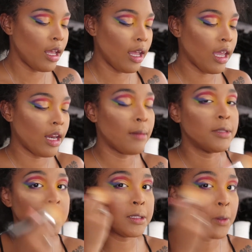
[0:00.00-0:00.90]
and I'm
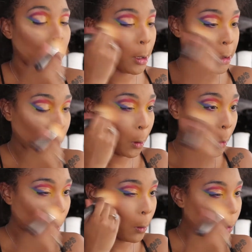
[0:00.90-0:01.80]
just going
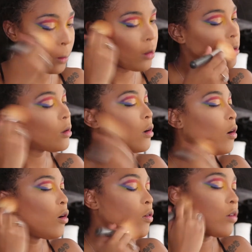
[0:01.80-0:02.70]
to go
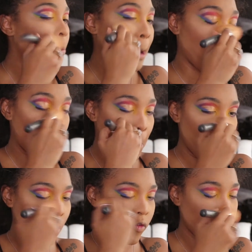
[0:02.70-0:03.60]
over my
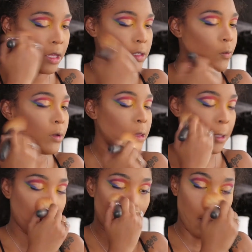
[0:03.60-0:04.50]
whole face with
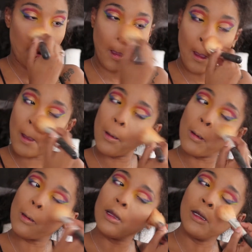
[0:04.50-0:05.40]
it
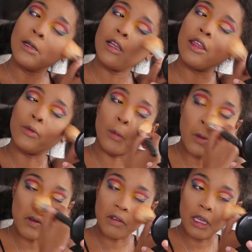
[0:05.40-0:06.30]
and
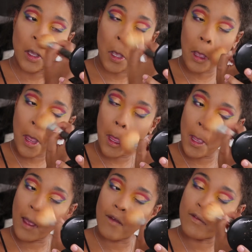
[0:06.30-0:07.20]
removing all
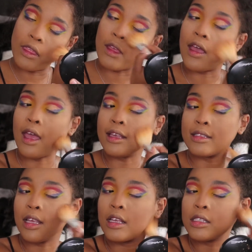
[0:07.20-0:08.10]
of the
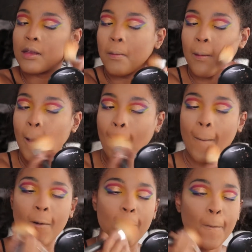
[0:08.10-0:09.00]
excess
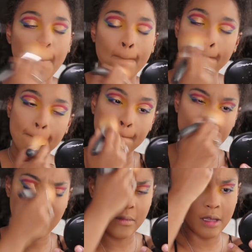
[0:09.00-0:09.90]
powder
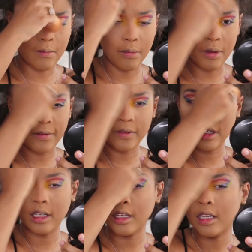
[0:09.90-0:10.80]
and buffing
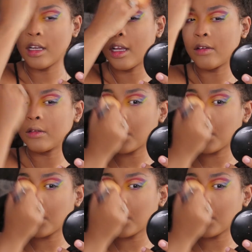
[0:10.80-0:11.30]
it out.